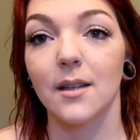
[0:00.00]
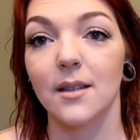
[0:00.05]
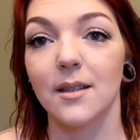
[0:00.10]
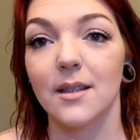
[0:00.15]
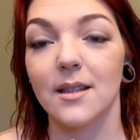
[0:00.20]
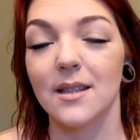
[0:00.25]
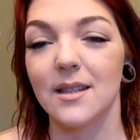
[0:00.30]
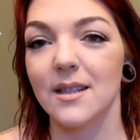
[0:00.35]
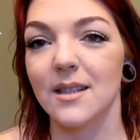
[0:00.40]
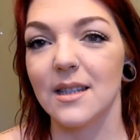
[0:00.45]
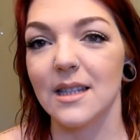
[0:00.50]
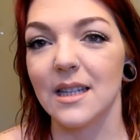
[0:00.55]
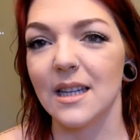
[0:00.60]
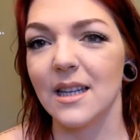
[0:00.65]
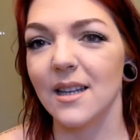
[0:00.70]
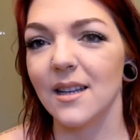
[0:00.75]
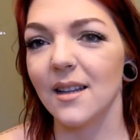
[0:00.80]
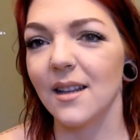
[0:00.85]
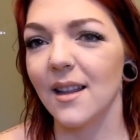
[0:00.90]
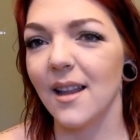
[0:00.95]

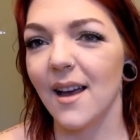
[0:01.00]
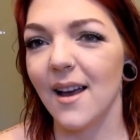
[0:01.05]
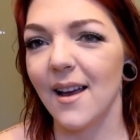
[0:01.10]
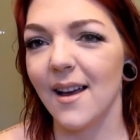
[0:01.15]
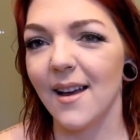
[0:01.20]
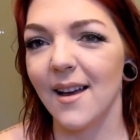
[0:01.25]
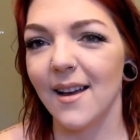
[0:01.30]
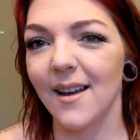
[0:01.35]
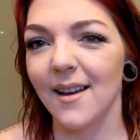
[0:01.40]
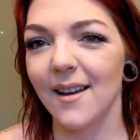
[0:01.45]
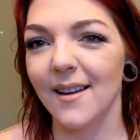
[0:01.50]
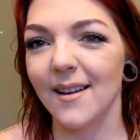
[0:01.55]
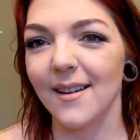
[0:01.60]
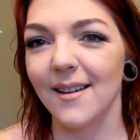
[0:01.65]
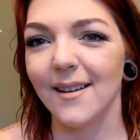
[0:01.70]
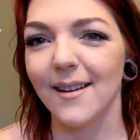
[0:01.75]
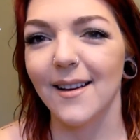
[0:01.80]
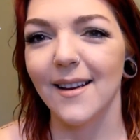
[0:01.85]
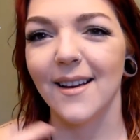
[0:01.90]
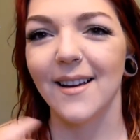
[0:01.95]
Stila, I
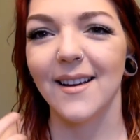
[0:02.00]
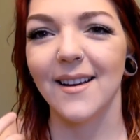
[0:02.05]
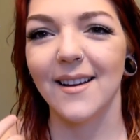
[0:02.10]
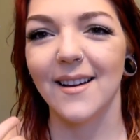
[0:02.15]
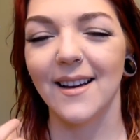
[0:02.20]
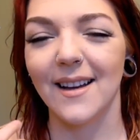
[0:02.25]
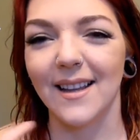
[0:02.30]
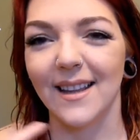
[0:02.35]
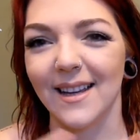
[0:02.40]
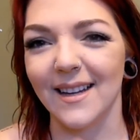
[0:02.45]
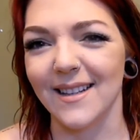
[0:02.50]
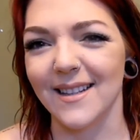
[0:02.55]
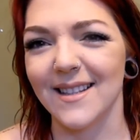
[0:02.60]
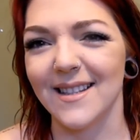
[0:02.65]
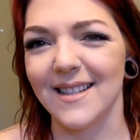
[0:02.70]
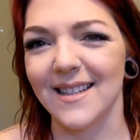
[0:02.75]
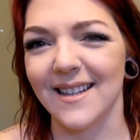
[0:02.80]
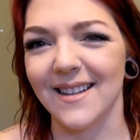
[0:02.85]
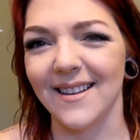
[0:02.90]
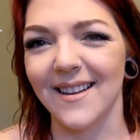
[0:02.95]
think
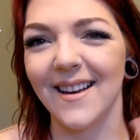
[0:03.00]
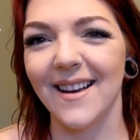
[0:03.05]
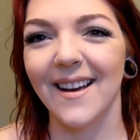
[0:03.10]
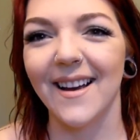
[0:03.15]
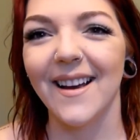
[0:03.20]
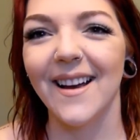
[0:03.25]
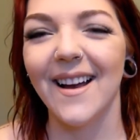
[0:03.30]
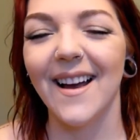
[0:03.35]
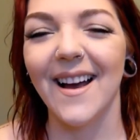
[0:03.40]
it's Stila,